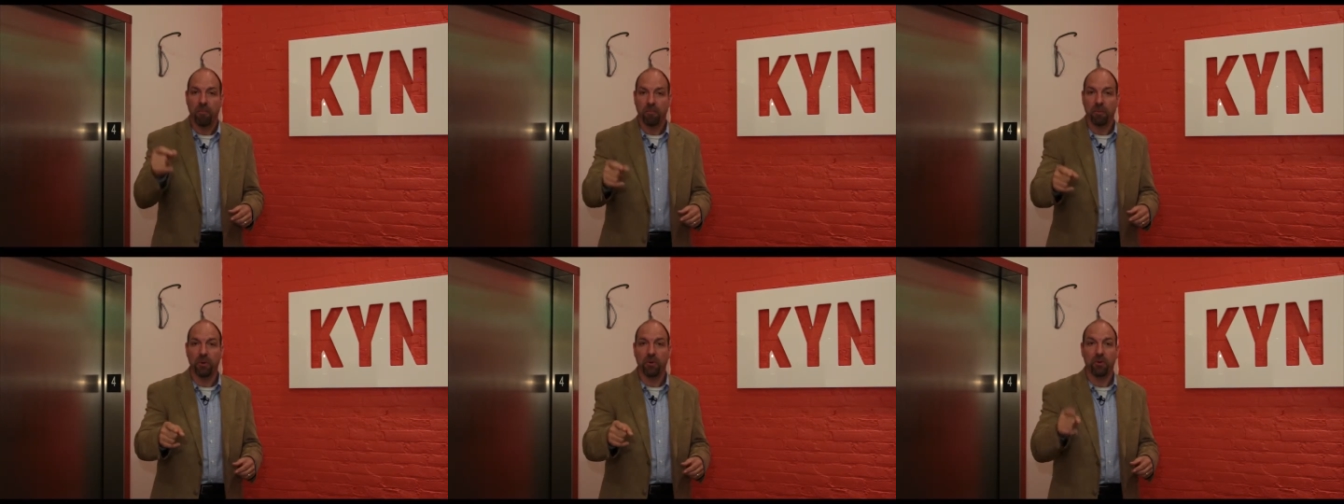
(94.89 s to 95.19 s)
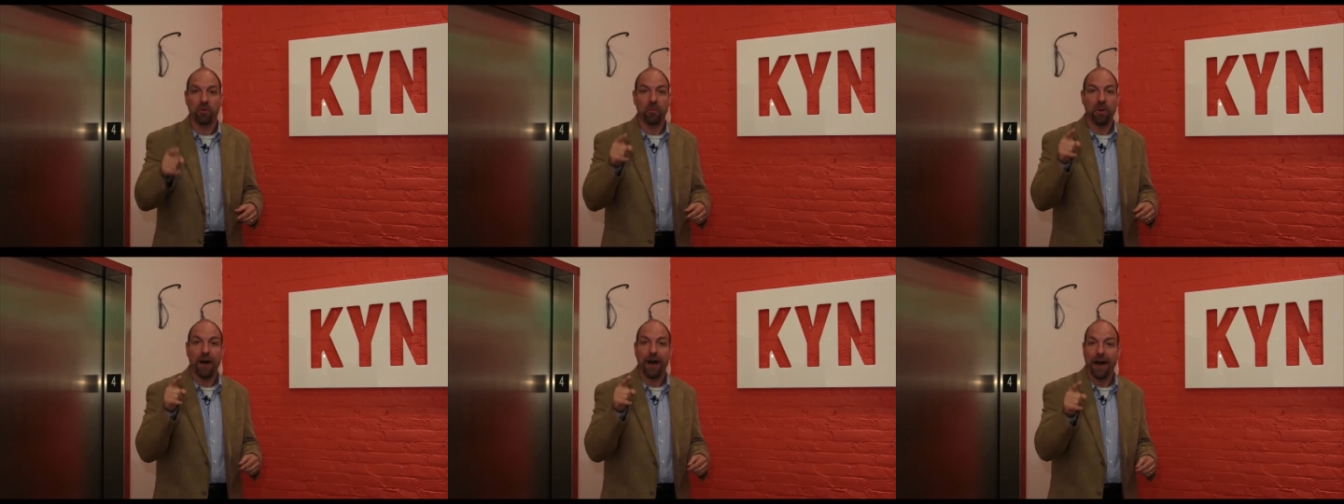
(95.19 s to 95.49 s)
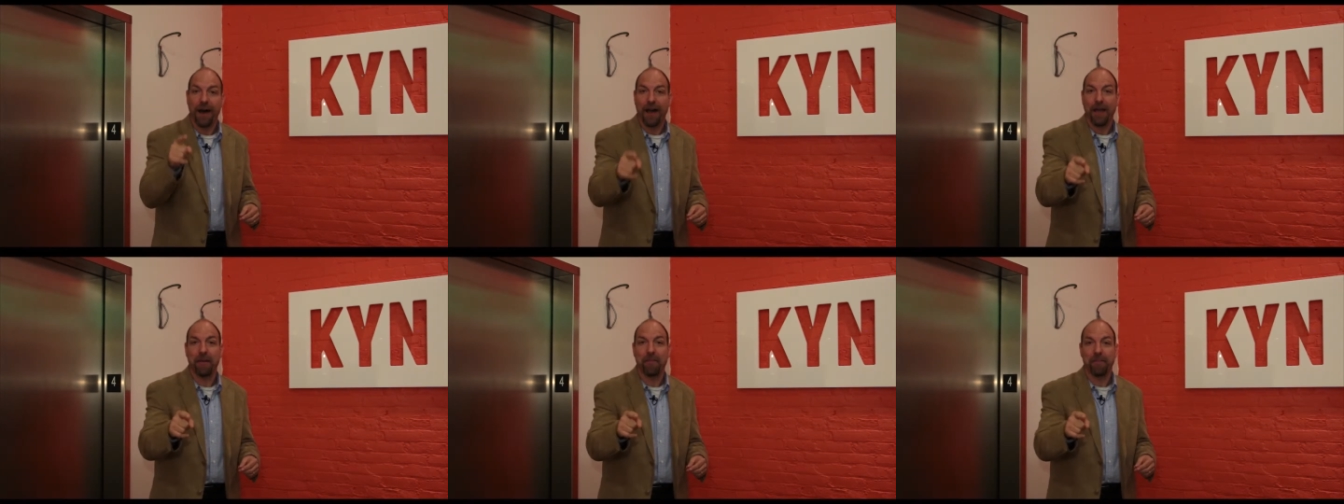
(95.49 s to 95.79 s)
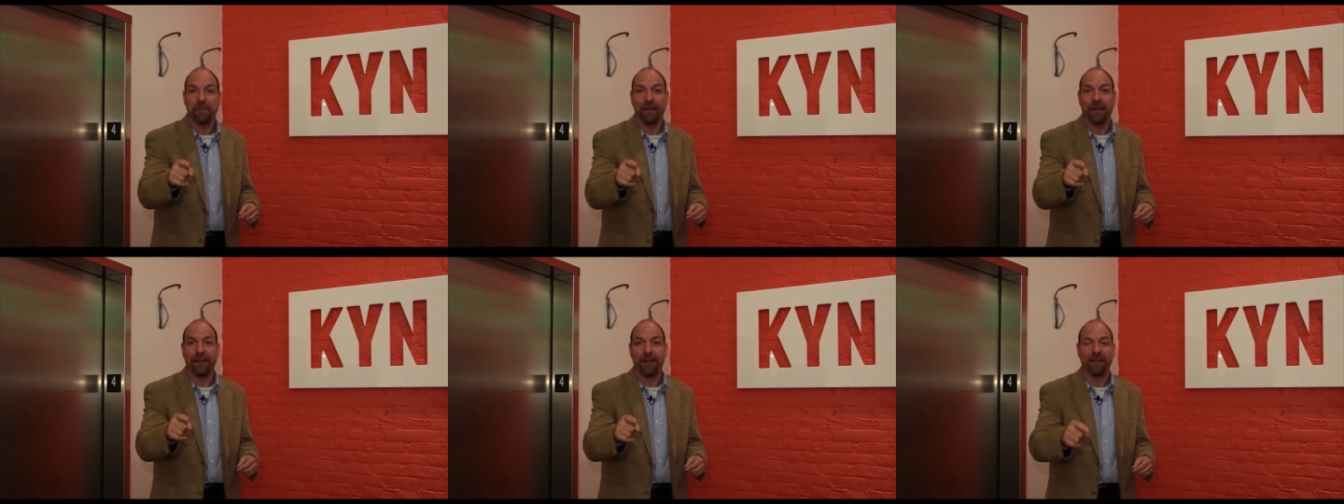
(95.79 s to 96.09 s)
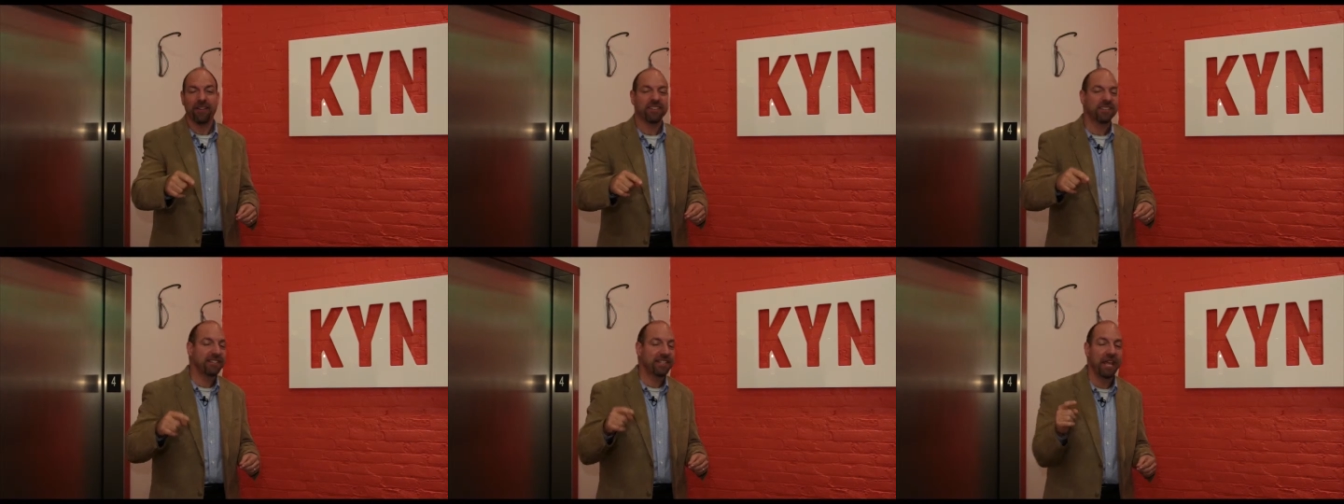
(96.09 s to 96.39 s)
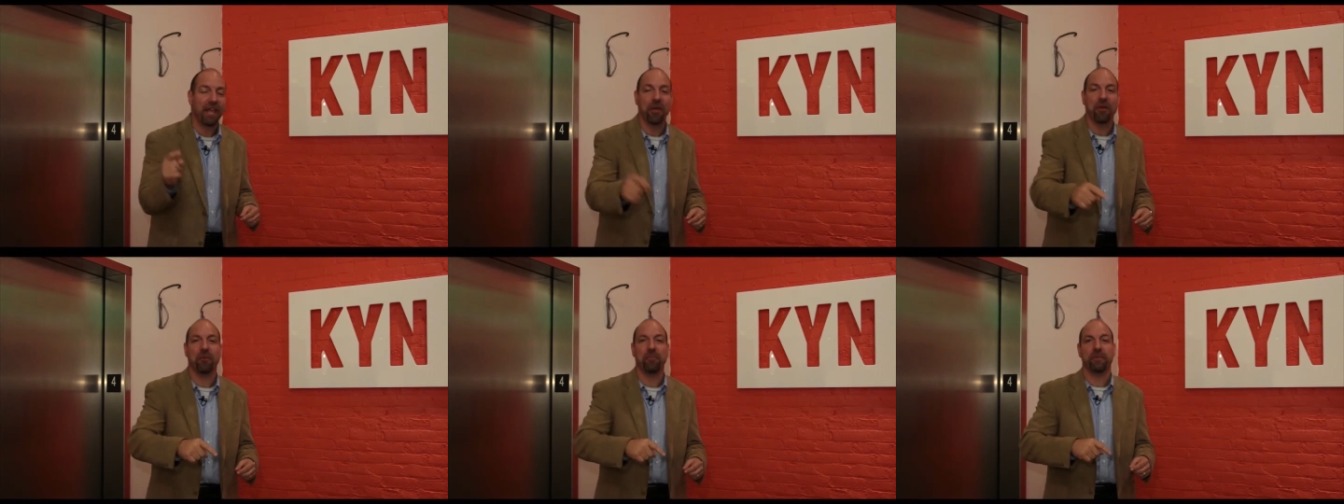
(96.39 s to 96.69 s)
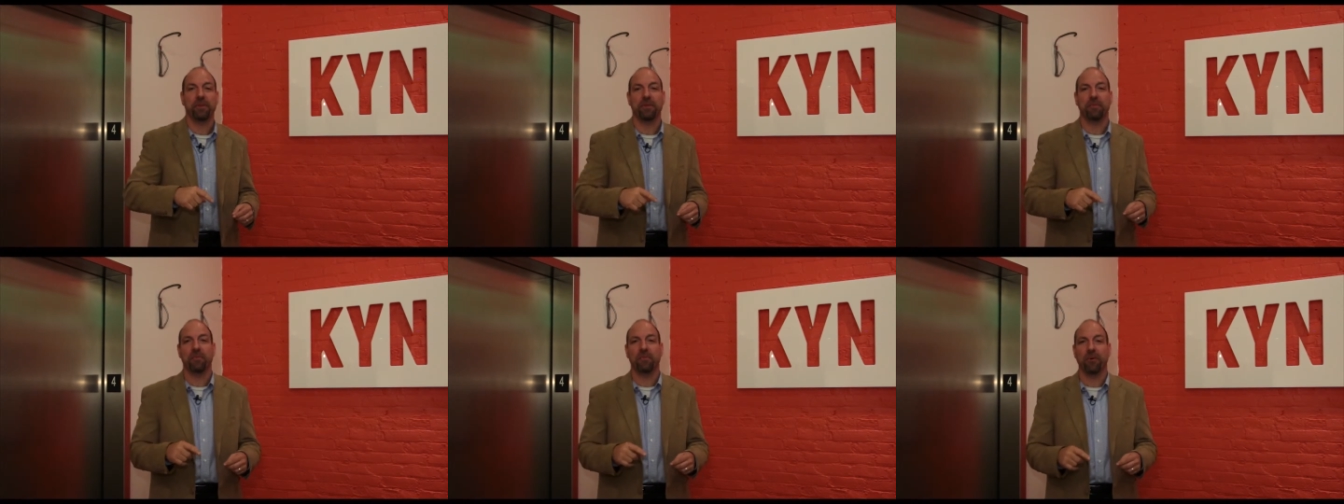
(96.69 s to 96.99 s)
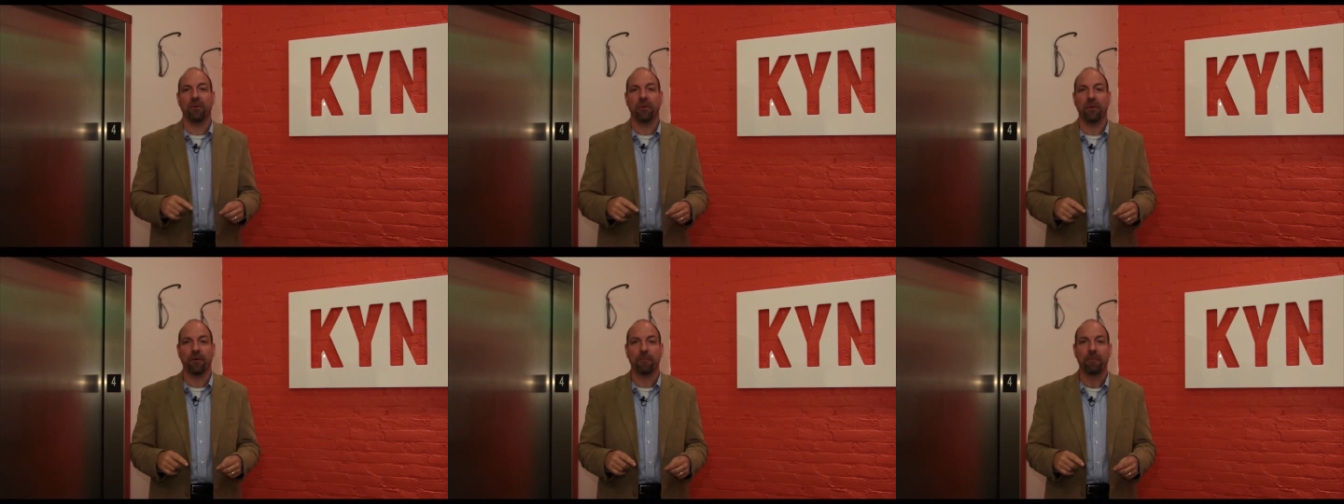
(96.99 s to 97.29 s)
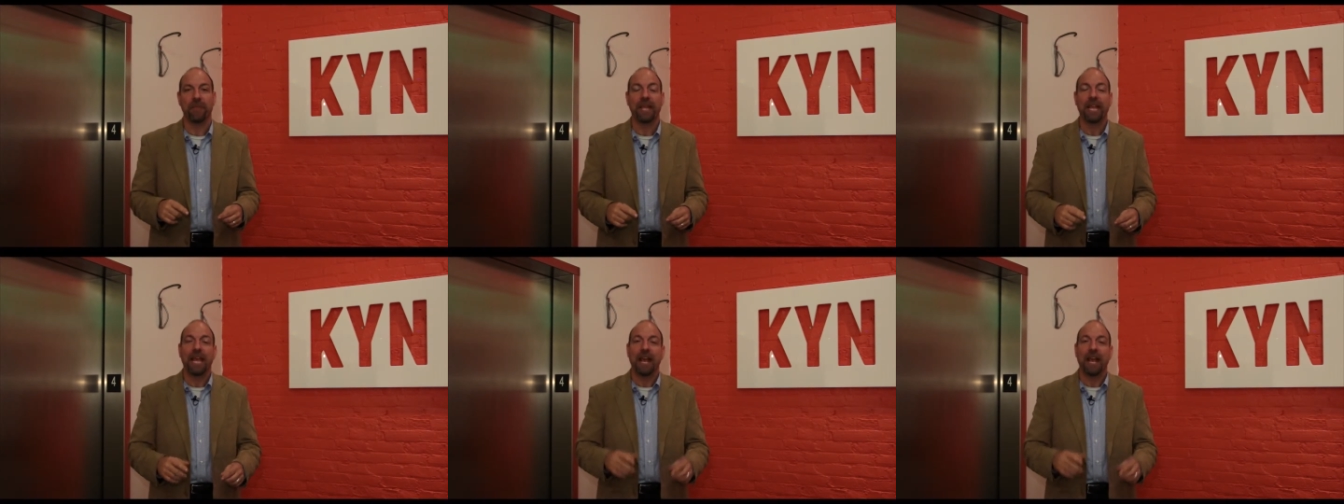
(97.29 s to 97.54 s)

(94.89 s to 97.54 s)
boom, I'm there, tell me more.